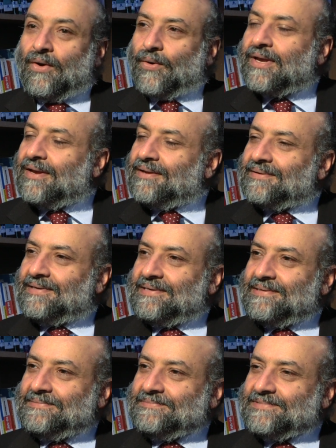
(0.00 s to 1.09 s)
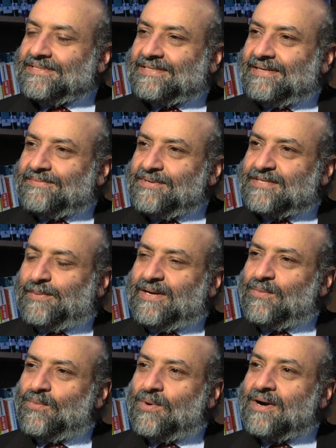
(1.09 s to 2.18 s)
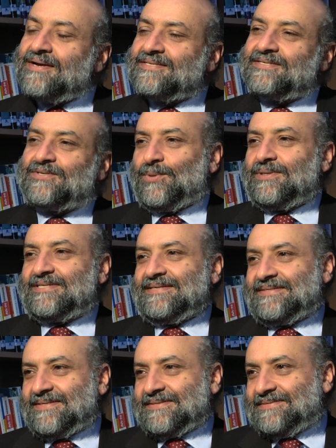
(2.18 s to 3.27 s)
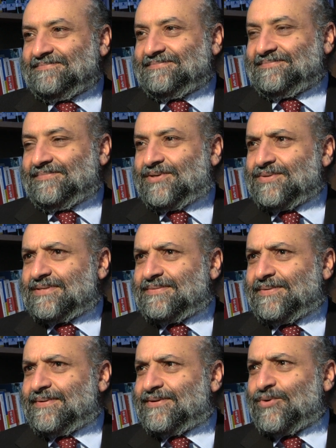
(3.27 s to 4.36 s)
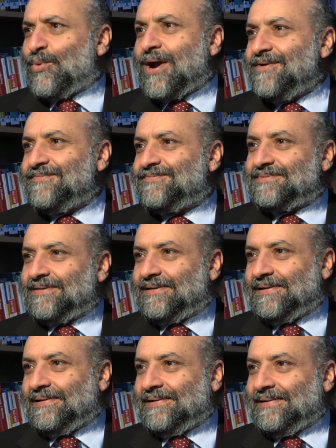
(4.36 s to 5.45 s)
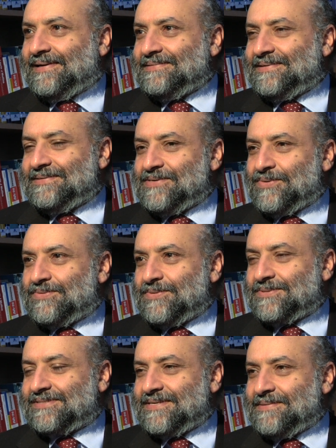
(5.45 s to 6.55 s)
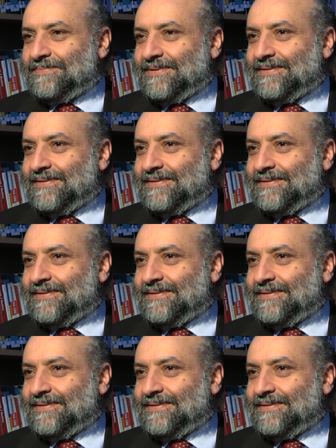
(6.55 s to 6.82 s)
Okay, just let me explain why is it called the census. Because it arrives and in your doorstep